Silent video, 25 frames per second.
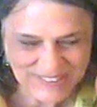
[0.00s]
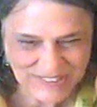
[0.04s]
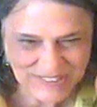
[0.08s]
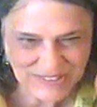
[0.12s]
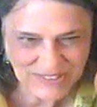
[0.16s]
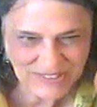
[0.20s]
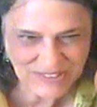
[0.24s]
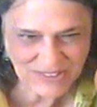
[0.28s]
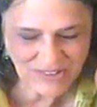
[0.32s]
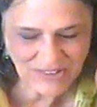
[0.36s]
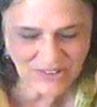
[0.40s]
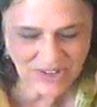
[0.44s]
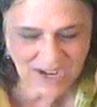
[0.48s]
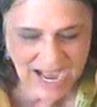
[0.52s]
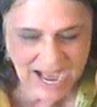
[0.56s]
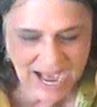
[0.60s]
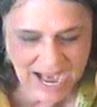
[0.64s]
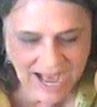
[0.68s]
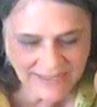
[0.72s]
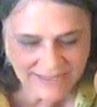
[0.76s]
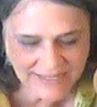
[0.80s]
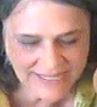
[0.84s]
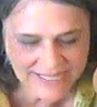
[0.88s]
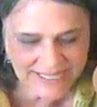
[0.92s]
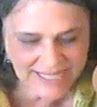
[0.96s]
So
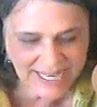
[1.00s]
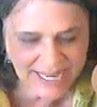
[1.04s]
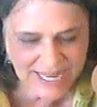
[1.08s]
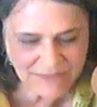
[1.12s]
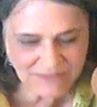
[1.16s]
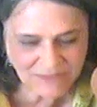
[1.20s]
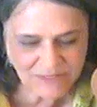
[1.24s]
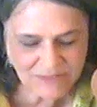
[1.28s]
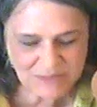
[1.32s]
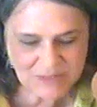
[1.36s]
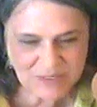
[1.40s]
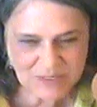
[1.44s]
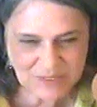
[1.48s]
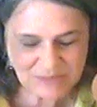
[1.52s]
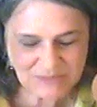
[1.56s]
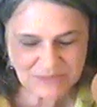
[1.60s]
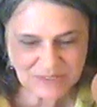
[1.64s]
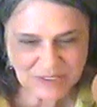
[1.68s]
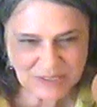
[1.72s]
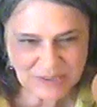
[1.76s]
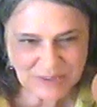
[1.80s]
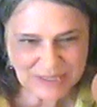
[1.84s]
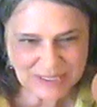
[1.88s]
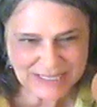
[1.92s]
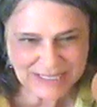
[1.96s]
Holly came from some
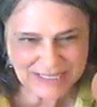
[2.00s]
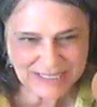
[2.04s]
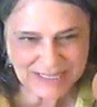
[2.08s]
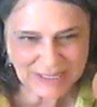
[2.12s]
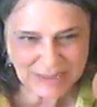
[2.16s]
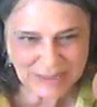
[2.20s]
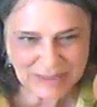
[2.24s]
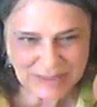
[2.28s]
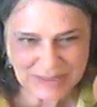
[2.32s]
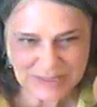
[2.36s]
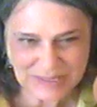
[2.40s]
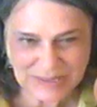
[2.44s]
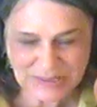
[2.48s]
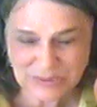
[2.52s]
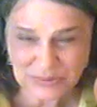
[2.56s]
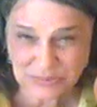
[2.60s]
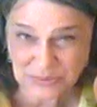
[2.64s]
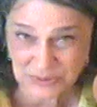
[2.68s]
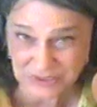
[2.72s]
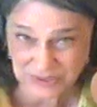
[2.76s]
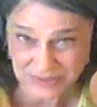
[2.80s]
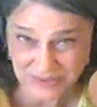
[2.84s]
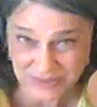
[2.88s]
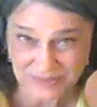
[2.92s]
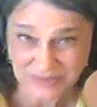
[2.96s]
very these
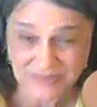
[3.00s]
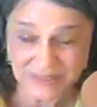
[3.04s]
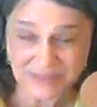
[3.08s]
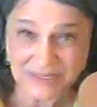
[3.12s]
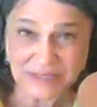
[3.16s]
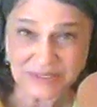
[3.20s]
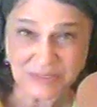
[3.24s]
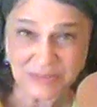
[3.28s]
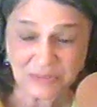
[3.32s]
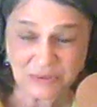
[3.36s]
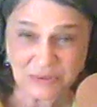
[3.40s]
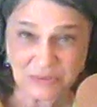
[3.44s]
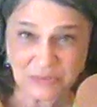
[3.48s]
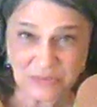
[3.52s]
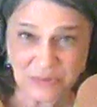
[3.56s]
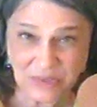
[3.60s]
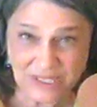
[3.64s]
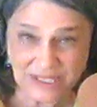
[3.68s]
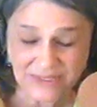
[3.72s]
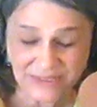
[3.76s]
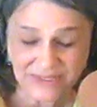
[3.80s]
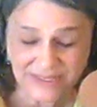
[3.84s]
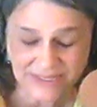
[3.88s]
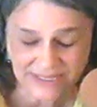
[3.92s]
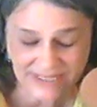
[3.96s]
were
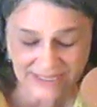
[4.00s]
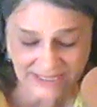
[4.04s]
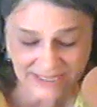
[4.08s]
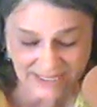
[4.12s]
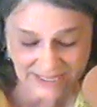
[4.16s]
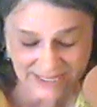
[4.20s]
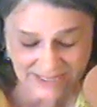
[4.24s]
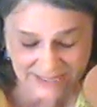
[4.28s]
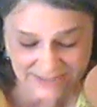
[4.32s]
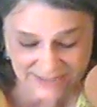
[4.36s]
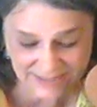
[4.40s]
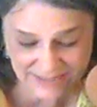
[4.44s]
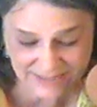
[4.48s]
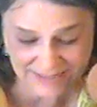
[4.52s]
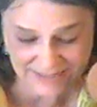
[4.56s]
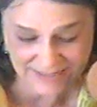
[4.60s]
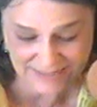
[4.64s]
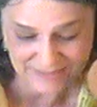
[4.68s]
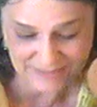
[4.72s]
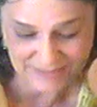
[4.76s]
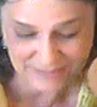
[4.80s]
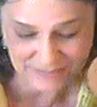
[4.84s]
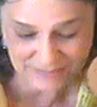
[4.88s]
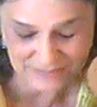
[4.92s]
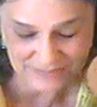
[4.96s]
wealthy, and
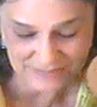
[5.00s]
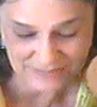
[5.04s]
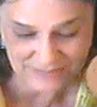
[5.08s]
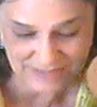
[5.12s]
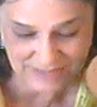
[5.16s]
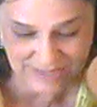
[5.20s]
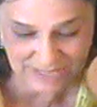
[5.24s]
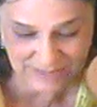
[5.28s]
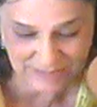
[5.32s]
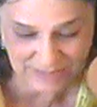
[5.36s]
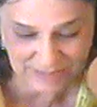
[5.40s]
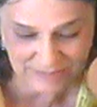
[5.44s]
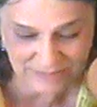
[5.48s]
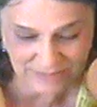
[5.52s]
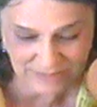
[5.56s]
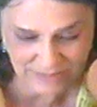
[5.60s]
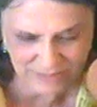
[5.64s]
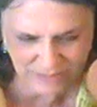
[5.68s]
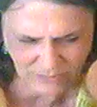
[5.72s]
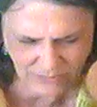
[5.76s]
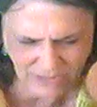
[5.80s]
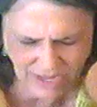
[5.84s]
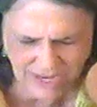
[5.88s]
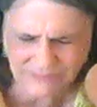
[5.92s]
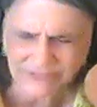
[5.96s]
I mean,
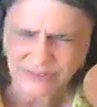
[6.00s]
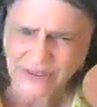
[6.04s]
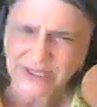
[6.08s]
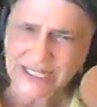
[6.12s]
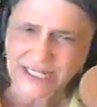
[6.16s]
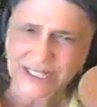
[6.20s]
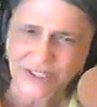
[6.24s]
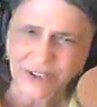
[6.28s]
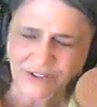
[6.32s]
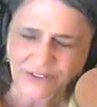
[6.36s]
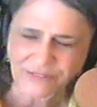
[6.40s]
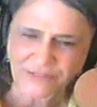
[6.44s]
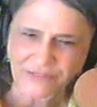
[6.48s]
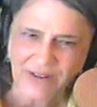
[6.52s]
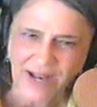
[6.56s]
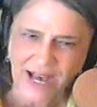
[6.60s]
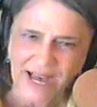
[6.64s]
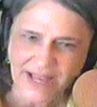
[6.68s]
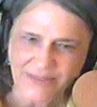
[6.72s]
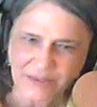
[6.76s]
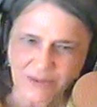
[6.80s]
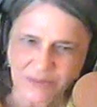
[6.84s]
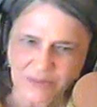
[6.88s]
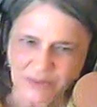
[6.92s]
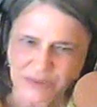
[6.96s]
I forget, her
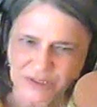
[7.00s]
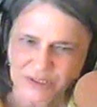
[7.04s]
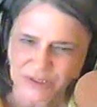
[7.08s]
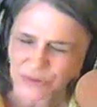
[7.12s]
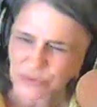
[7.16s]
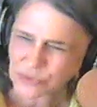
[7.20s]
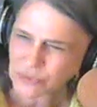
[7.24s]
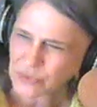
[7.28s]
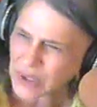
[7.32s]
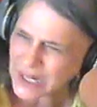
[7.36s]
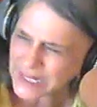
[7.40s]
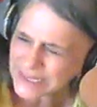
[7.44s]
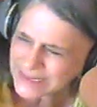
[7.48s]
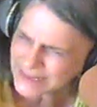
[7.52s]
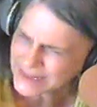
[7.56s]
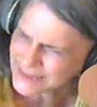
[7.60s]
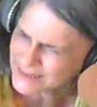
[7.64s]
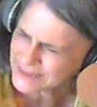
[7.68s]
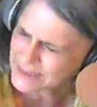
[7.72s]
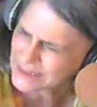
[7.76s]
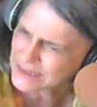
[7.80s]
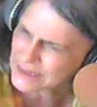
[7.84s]
father was what?